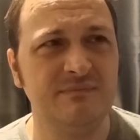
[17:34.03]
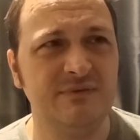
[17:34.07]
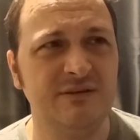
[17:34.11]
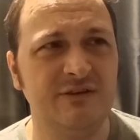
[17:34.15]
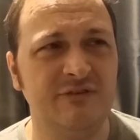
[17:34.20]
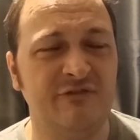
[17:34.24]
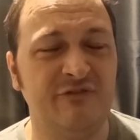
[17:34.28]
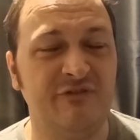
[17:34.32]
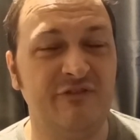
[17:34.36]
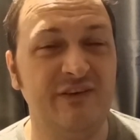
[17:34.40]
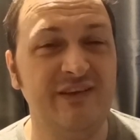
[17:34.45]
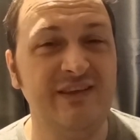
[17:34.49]
a
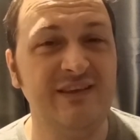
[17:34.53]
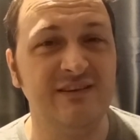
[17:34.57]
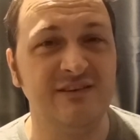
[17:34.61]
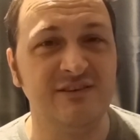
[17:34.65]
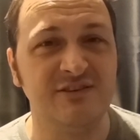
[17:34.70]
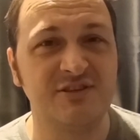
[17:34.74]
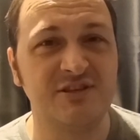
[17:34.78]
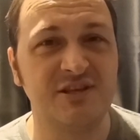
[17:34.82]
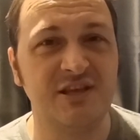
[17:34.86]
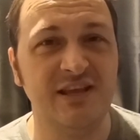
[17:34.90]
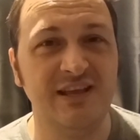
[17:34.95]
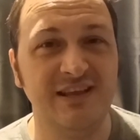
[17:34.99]

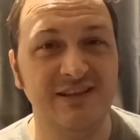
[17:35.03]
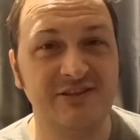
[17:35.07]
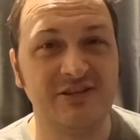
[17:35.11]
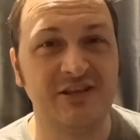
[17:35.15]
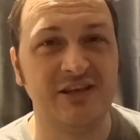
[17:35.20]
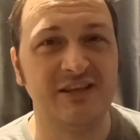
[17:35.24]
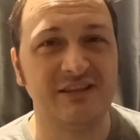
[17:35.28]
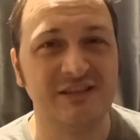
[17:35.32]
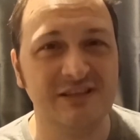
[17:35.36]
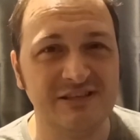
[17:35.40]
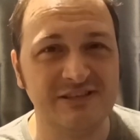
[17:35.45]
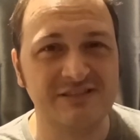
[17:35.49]
fetus
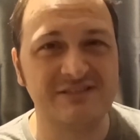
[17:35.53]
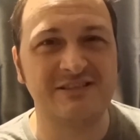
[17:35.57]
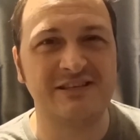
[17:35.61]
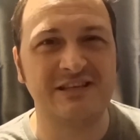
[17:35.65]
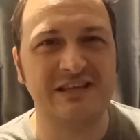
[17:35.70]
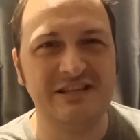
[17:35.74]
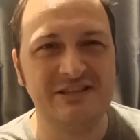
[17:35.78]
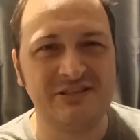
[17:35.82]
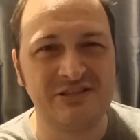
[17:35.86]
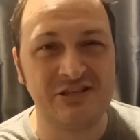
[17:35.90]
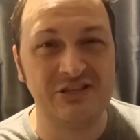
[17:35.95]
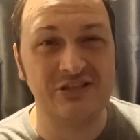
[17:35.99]
into the
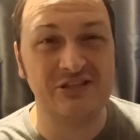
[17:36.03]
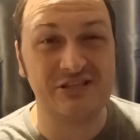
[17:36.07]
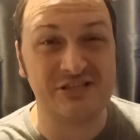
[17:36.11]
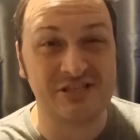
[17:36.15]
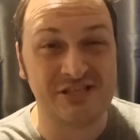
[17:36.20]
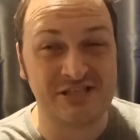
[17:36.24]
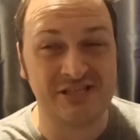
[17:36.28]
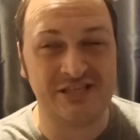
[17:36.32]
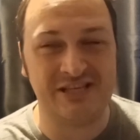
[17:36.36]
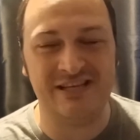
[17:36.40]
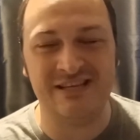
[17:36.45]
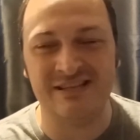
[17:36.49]
into the
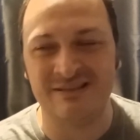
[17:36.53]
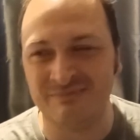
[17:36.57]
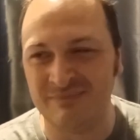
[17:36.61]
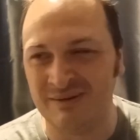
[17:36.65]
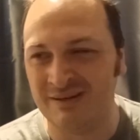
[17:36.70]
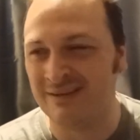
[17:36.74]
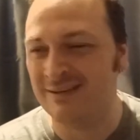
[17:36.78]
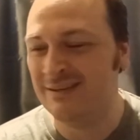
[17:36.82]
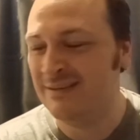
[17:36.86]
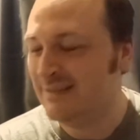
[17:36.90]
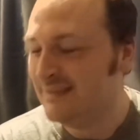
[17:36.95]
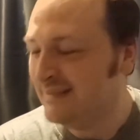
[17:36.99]

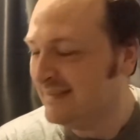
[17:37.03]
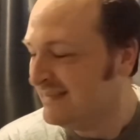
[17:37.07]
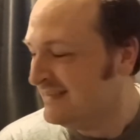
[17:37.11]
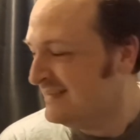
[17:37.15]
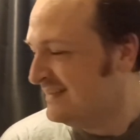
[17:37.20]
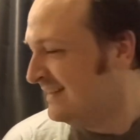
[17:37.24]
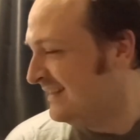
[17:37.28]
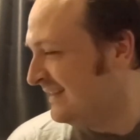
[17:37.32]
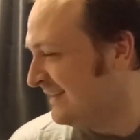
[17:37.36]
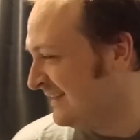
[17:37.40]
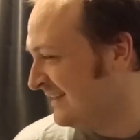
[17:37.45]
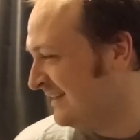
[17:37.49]
cinema.
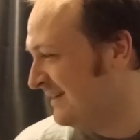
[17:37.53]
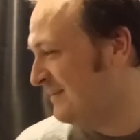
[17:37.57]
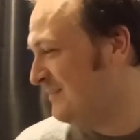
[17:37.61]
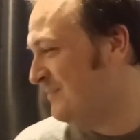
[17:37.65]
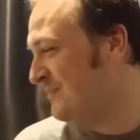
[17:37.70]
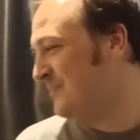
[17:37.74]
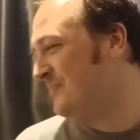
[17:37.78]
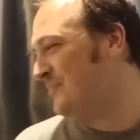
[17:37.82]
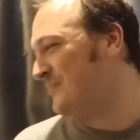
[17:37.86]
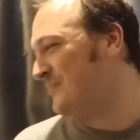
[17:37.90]
Um,